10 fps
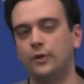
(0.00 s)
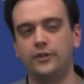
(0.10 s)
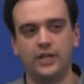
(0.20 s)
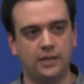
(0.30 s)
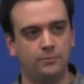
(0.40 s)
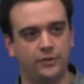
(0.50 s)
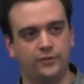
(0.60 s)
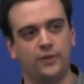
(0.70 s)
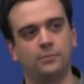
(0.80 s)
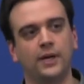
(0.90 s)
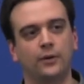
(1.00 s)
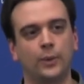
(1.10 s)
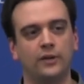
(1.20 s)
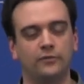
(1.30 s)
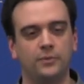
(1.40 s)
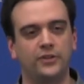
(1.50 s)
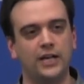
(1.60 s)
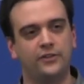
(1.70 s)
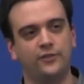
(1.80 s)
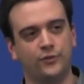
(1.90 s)
What are the inputs for a microwave,
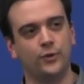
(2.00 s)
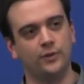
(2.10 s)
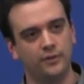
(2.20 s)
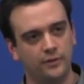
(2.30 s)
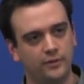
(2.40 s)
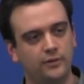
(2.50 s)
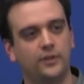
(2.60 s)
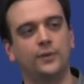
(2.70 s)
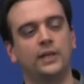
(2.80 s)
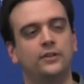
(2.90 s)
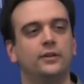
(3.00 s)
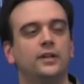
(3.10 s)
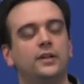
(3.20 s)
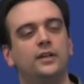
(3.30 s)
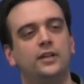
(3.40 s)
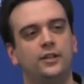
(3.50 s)
besides the food going into it?